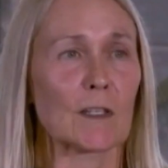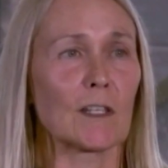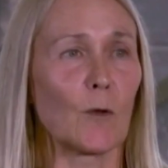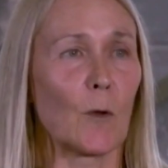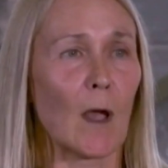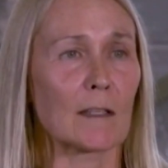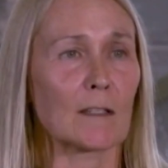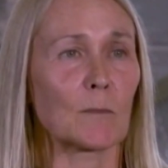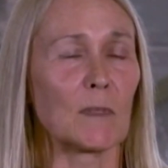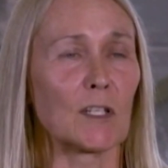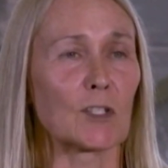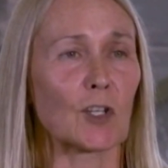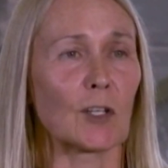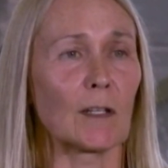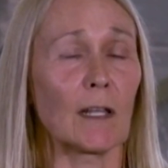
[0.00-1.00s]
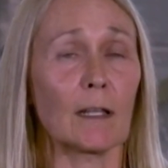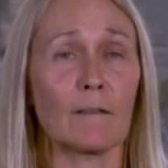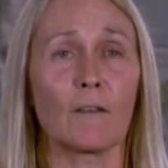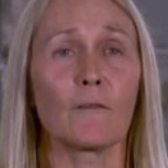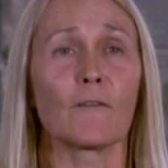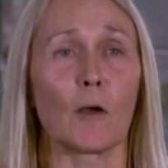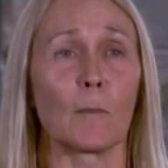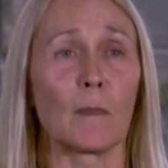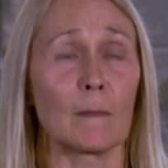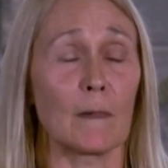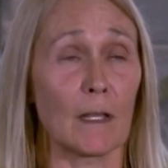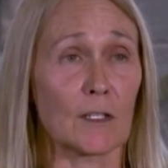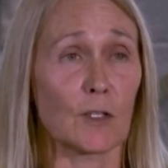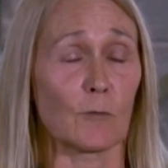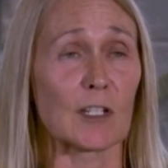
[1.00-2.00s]
U.S. mission the,
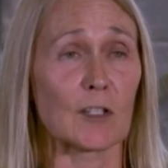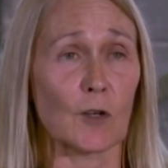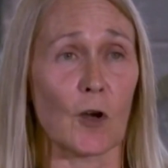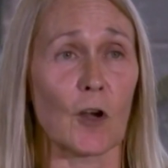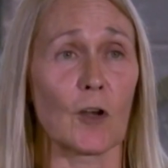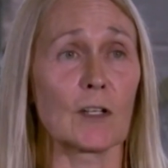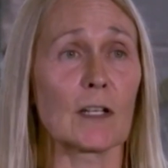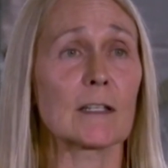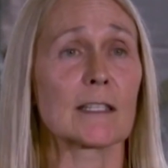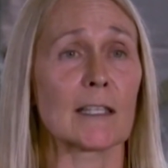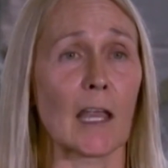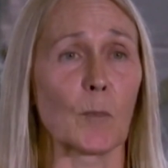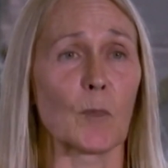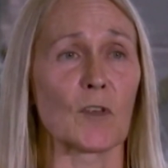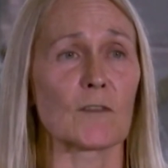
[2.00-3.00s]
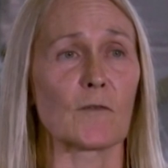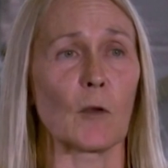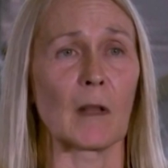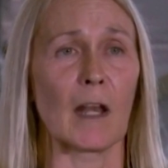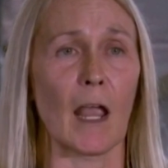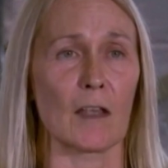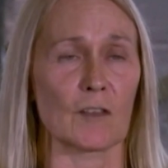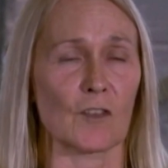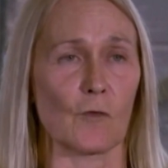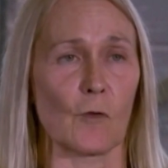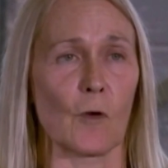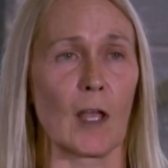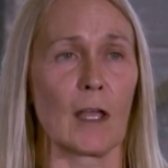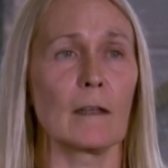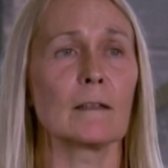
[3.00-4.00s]
to return samples from an
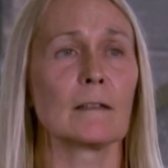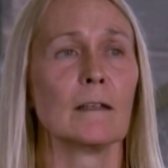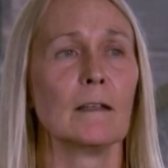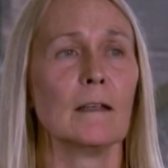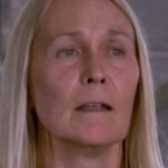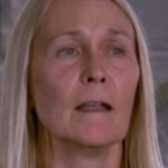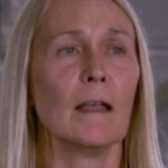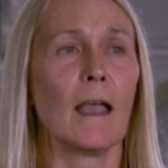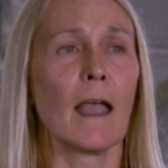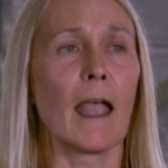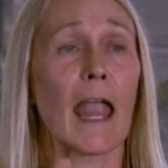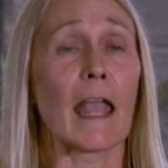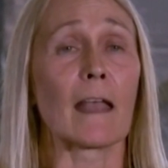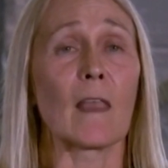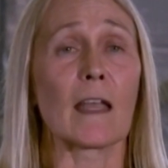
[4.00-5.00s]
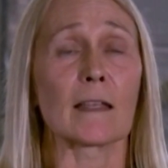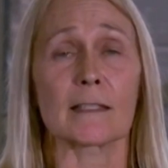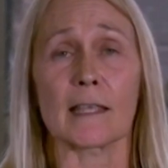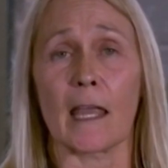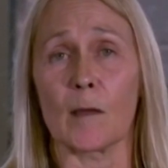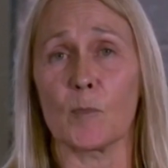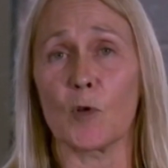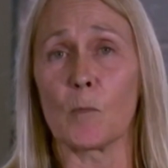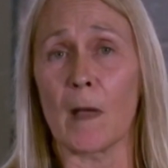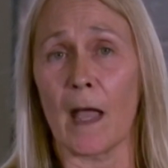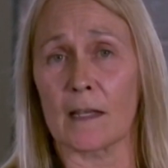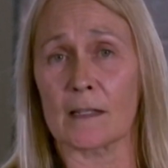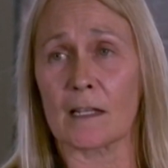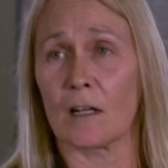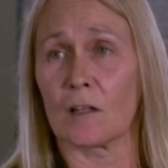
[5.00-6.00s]
asteroid. And that sample
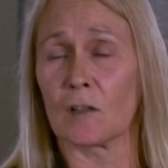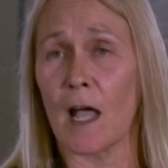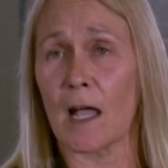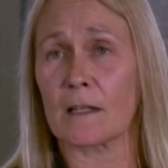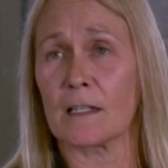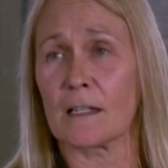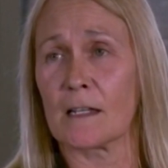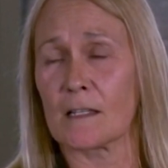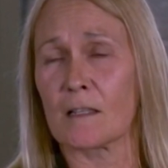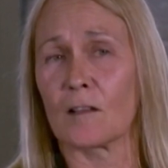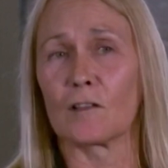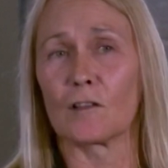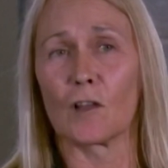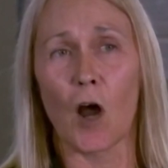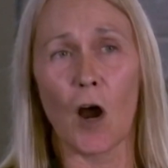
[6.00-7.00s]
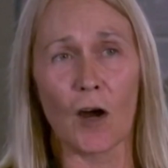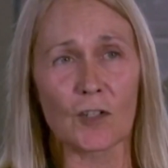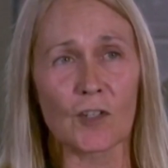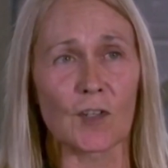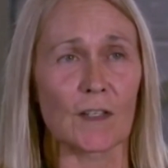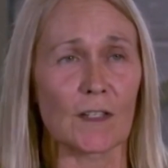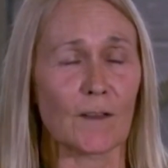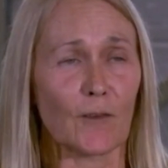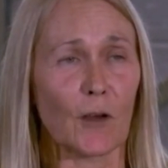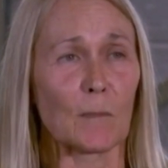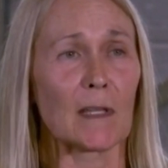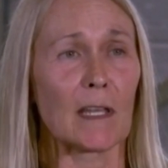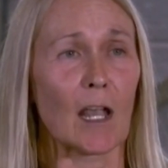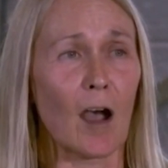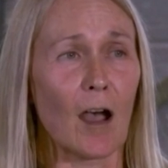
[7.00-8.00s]
mass collected is the largest from
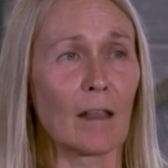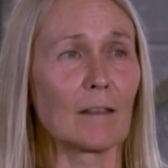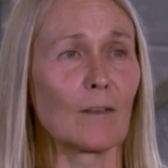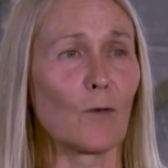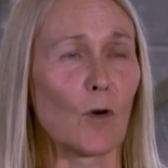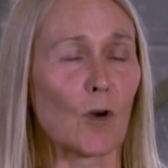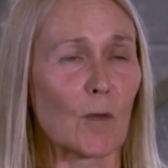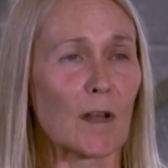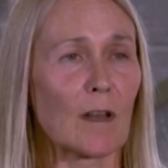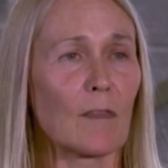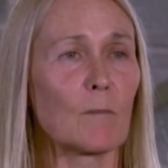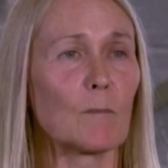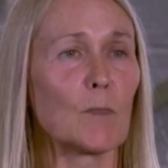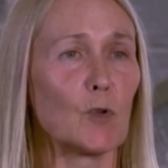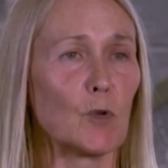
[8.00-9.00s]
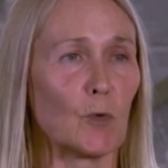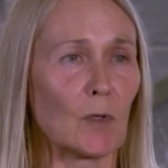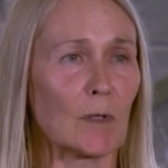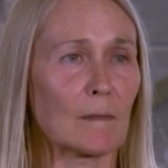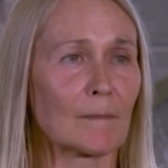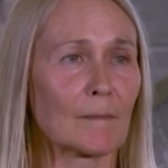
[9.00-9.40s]
beyond the orbit of the moon